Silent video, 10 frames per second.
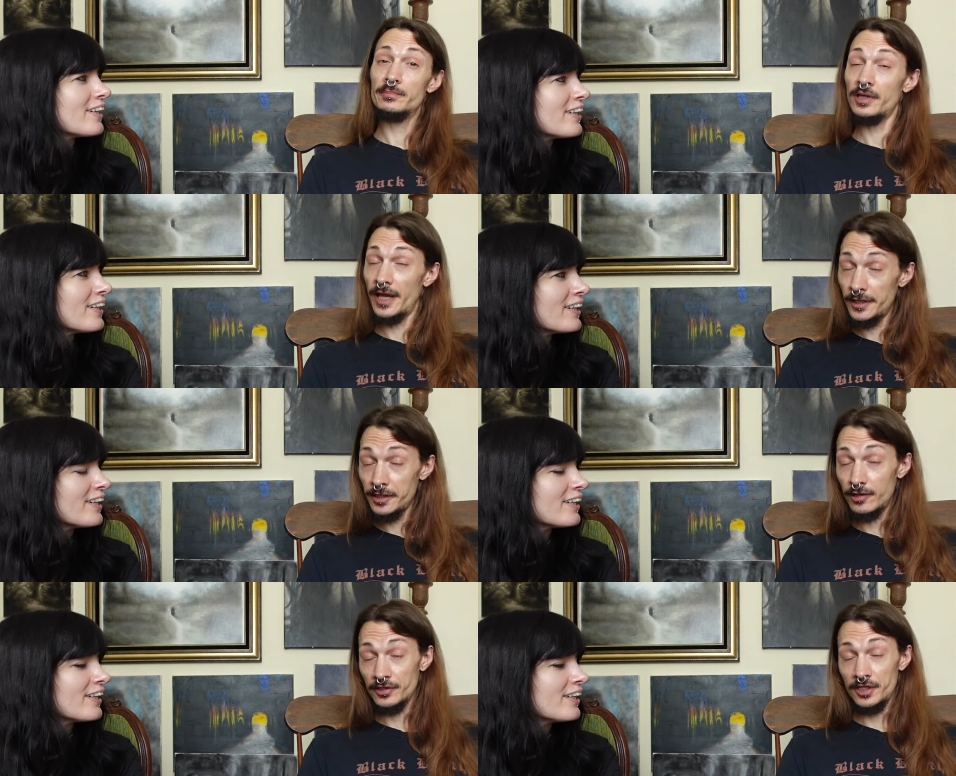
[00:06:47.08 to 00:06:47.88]
Speaker 1: planning
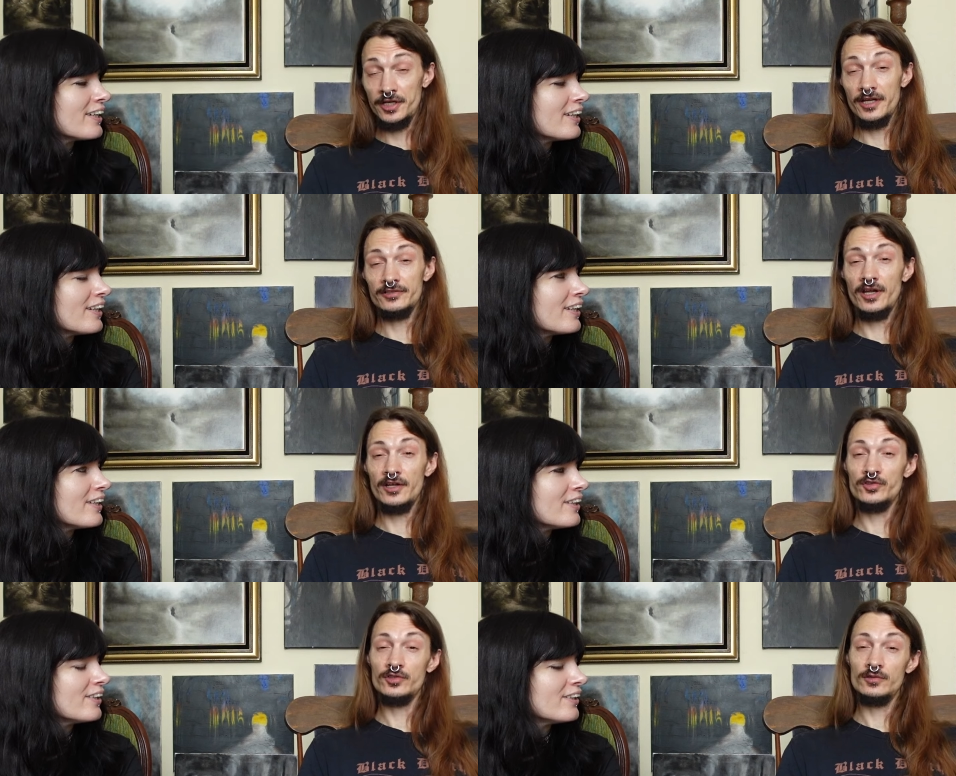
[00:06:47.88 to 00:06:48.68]
on getting a
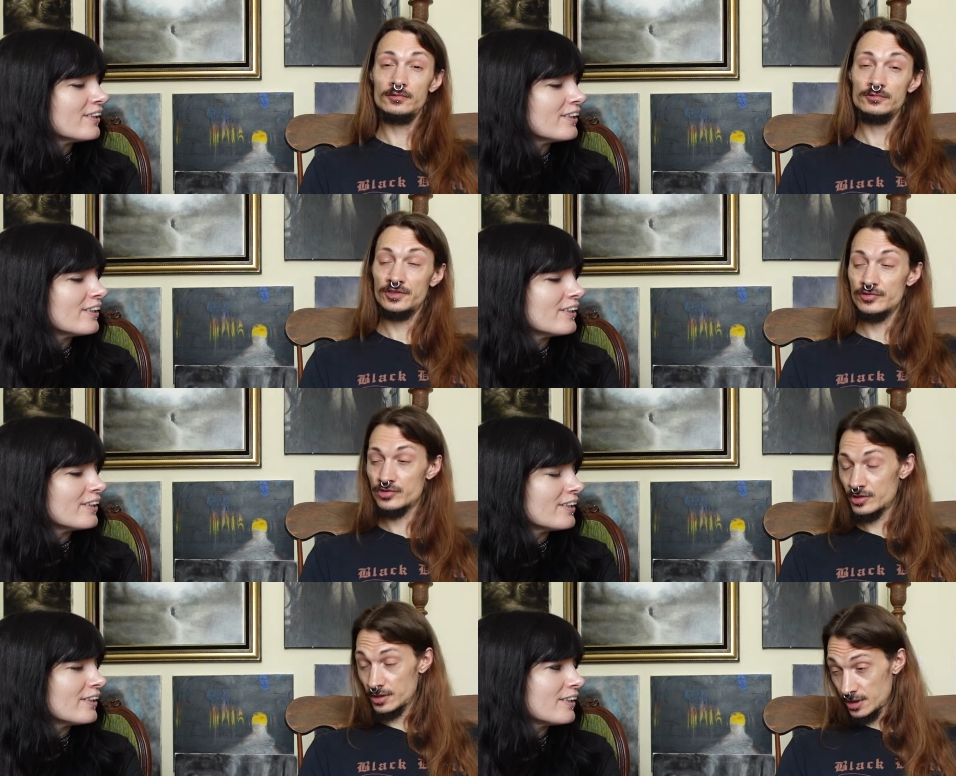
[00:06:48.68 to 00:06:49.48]
tattoo since
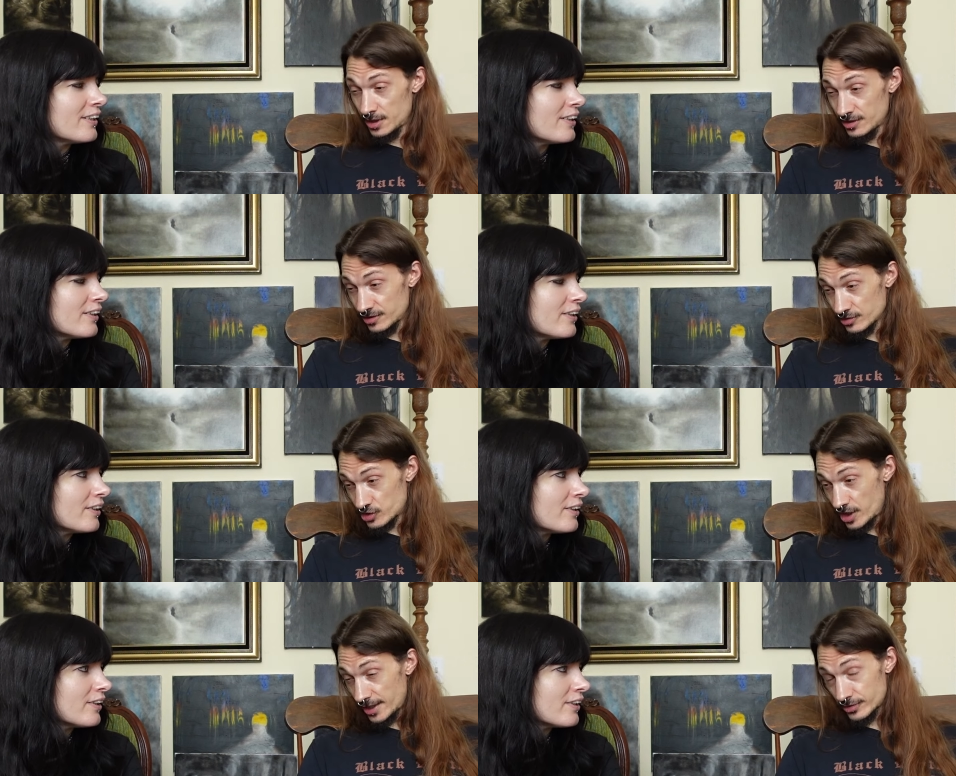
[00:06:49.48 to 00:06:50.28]
since
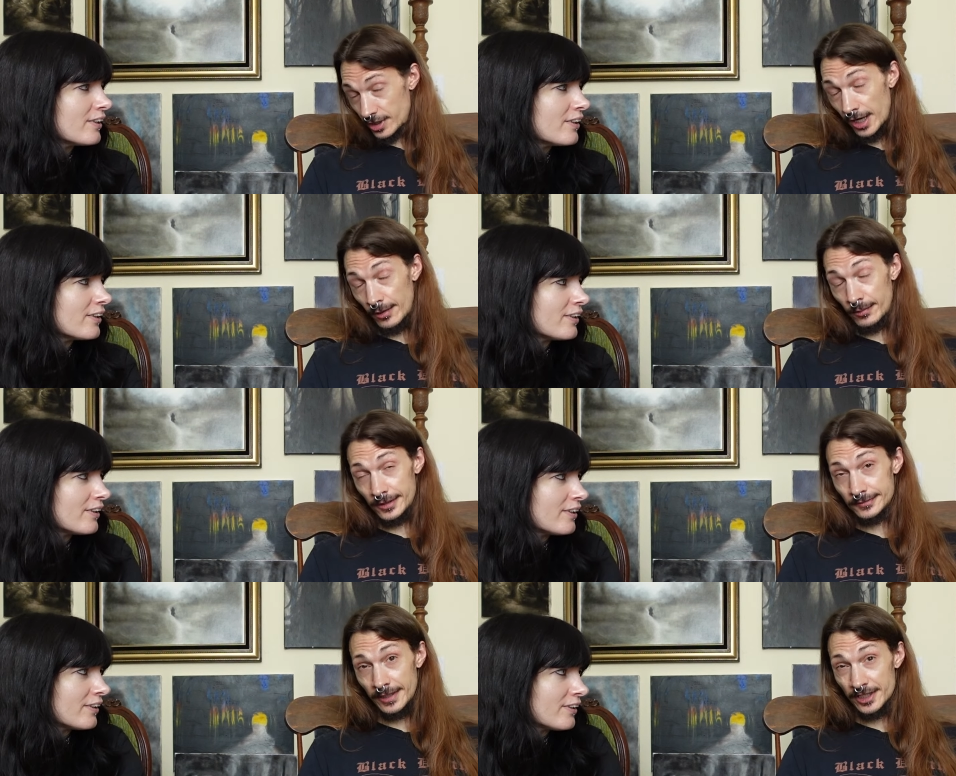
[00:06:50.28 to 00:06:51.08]
Jess got one.
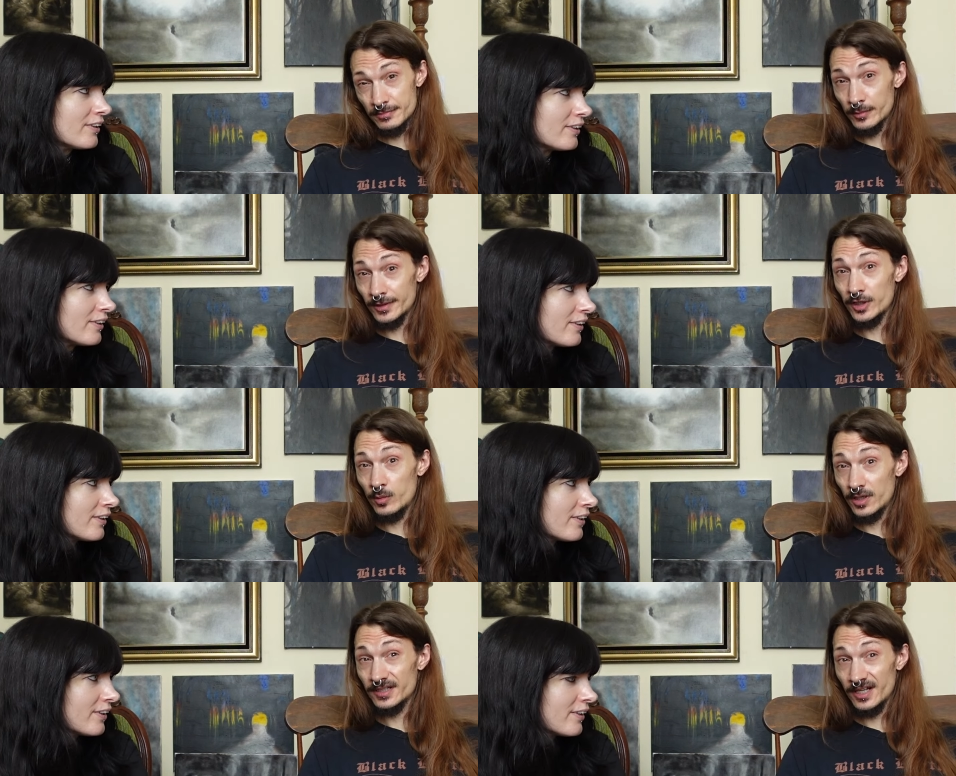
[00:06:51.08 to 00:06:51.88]
Makes me really want
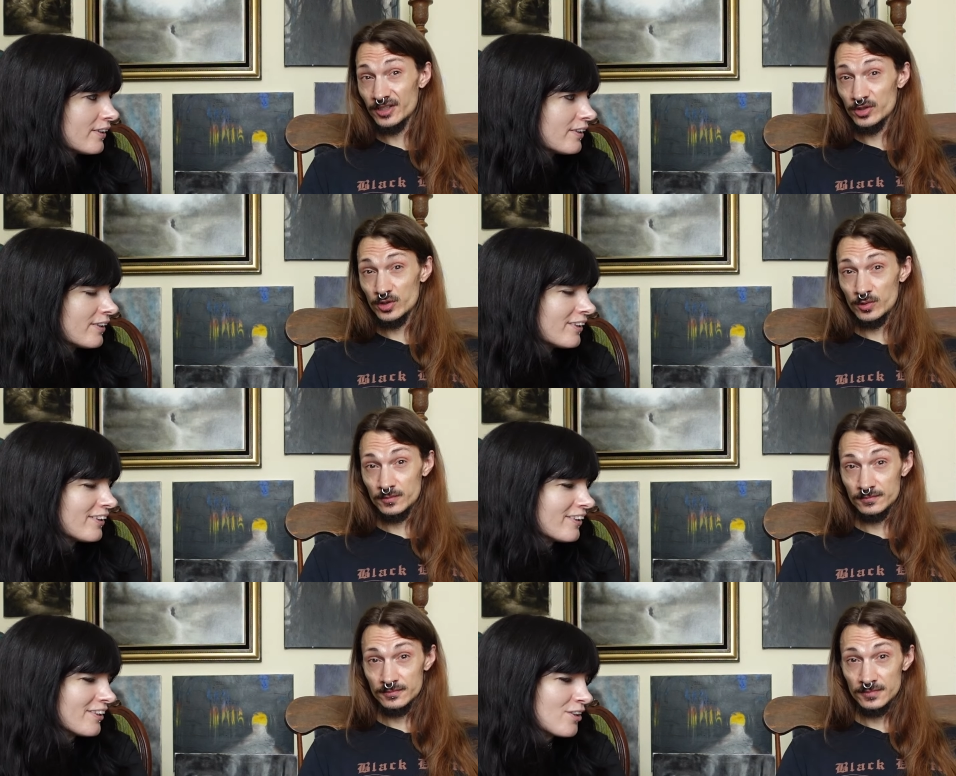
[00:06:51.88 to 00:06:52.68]
a
Speaker 2: tattoo.
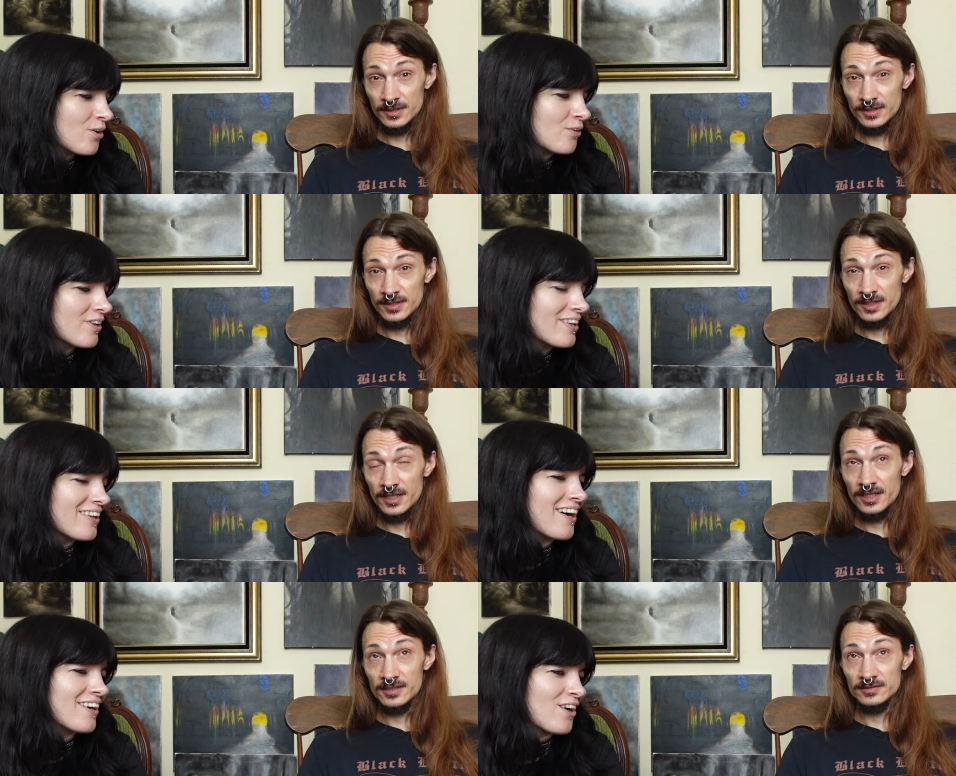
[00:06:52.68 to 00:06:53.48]
I know, and then
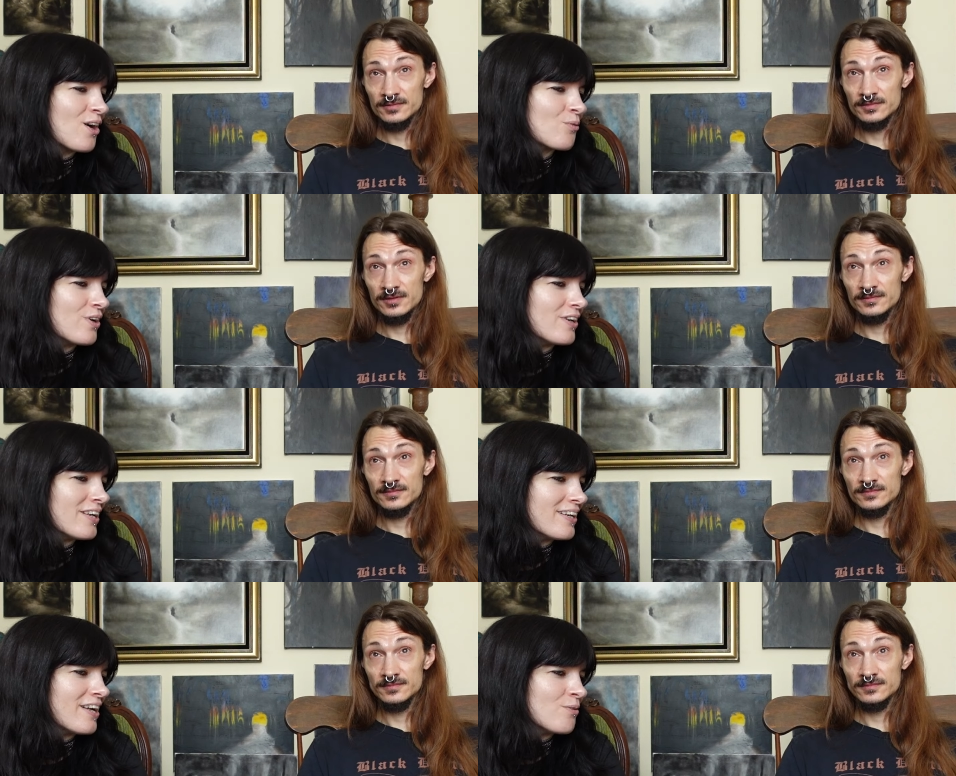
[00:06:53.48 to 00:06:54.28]
I got one, and
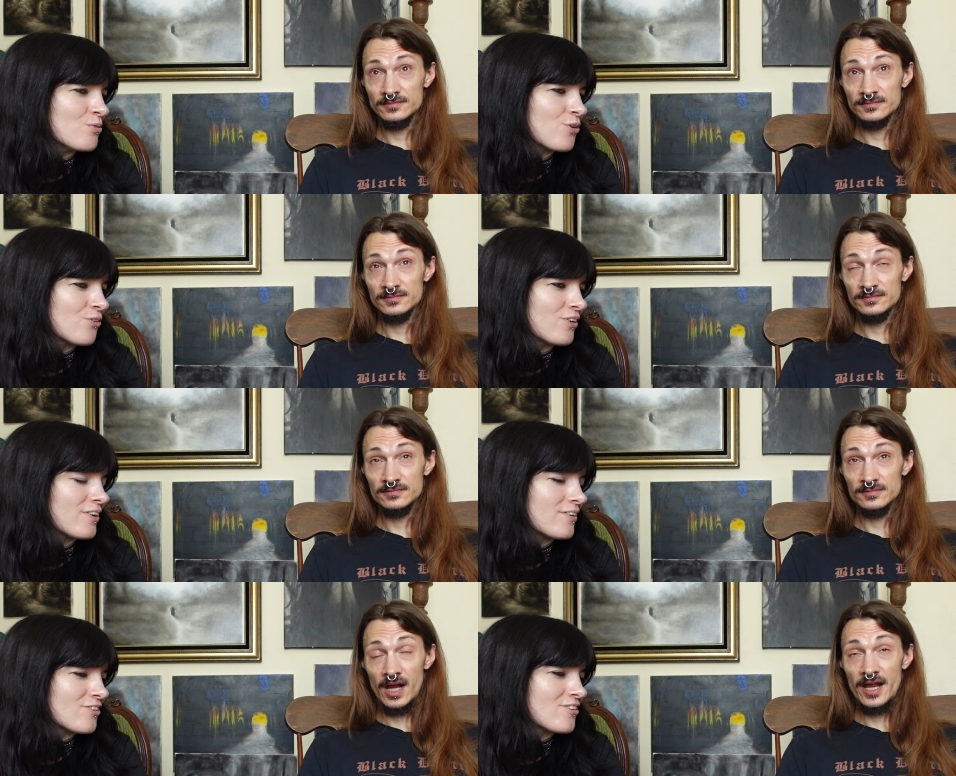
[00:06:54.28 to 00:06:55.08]
now I'm jonesing.
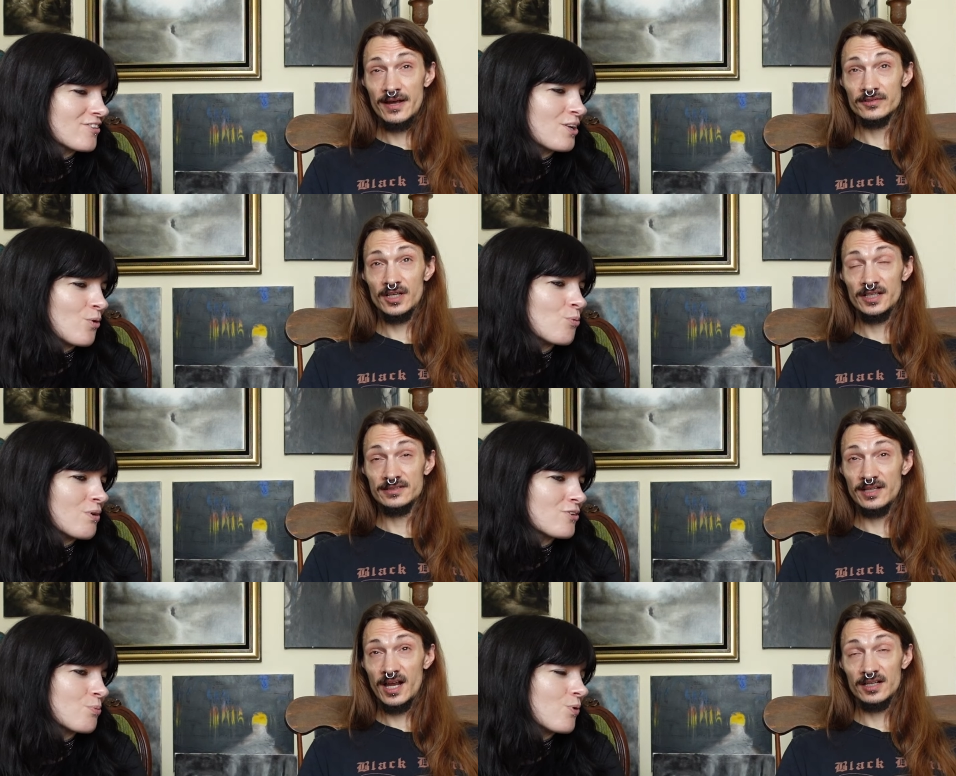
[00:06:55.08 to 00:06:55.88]
I haven't a got a,
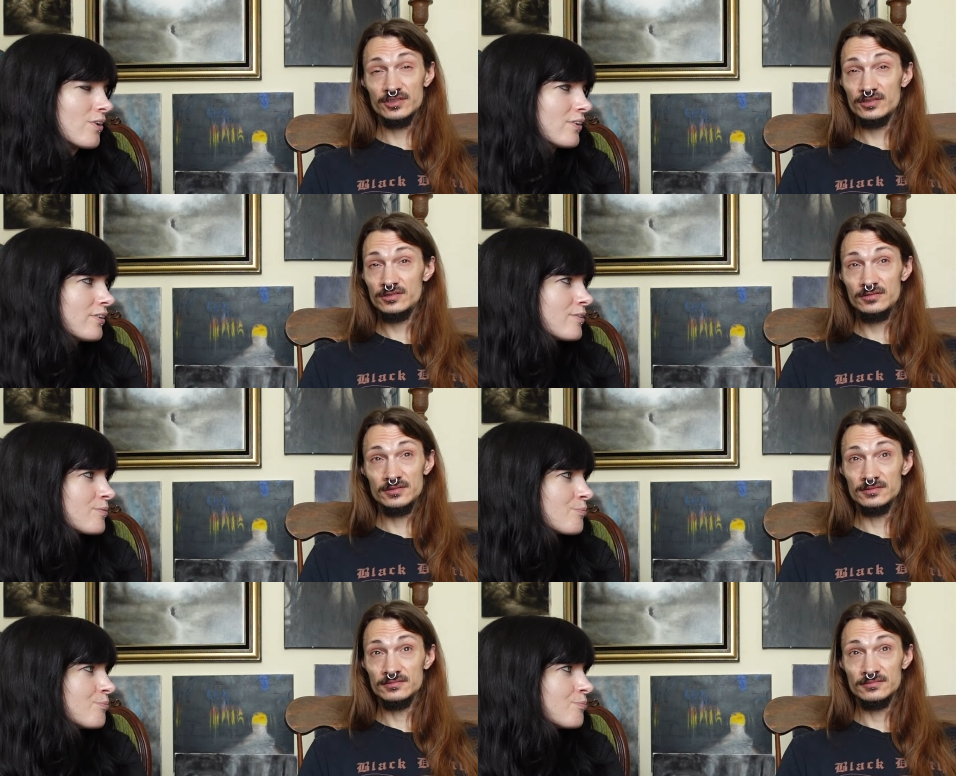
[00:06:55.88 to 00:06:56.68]
tattoo
Speaker 1: more.
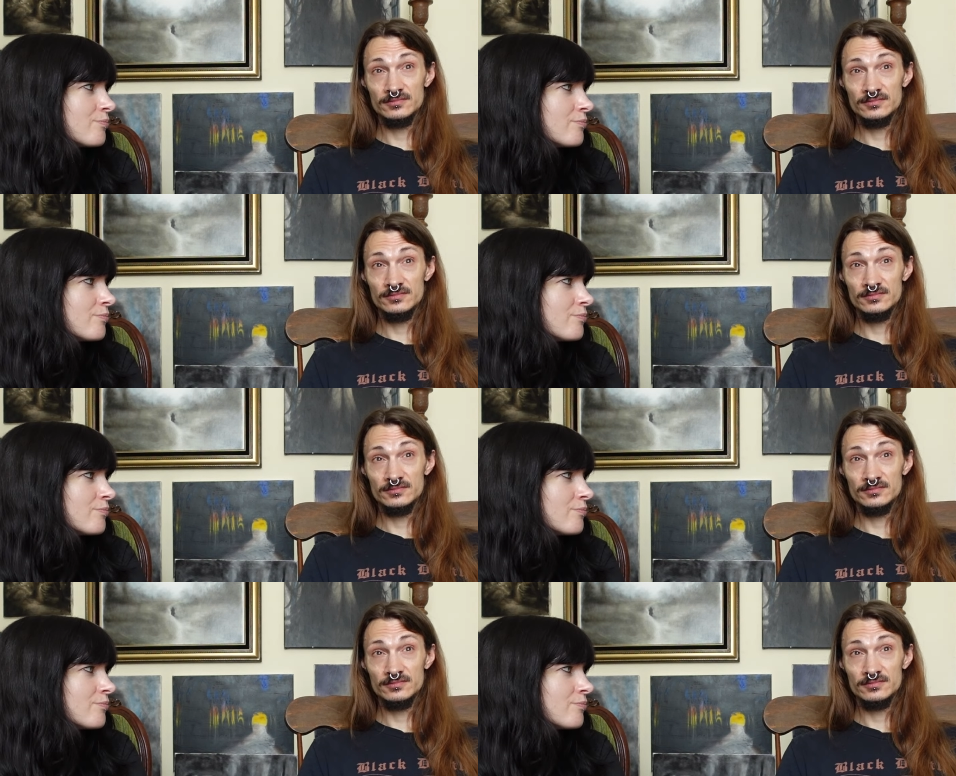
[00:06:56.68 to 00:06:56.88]
in